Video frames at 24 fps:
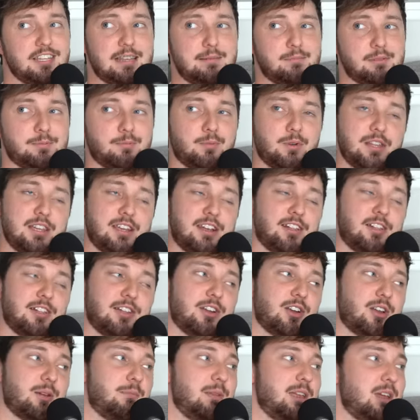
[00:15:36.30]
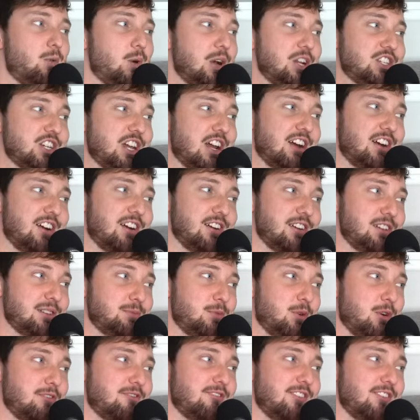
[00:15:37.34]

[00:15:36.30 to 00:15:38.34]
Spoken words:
seems pretty clear to me which era is more